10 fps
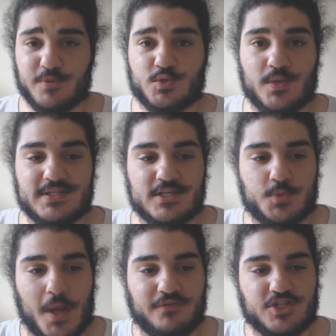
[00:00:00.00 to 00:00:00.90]
I put Swansea at
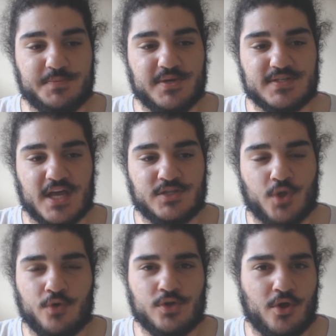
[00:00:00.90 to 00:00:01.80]
12 just because I
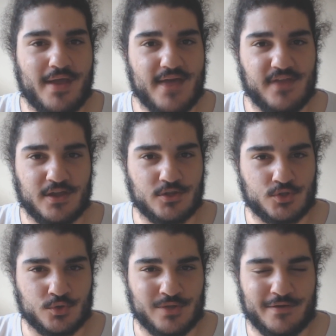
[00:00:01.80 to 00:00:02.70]
don't know how they're going to
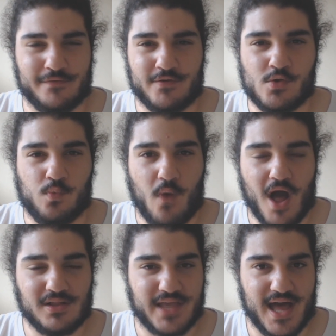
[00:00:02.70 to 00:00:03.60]
do. They're a very
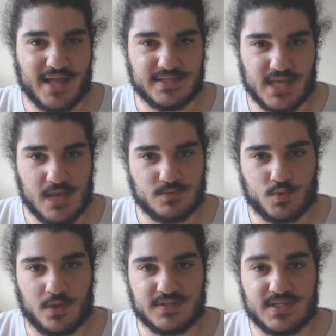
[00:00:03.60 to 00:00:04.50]
wild card team,
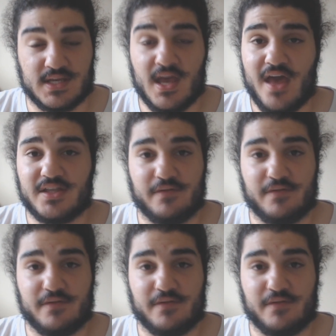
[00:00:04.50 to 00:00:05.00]
Swansea.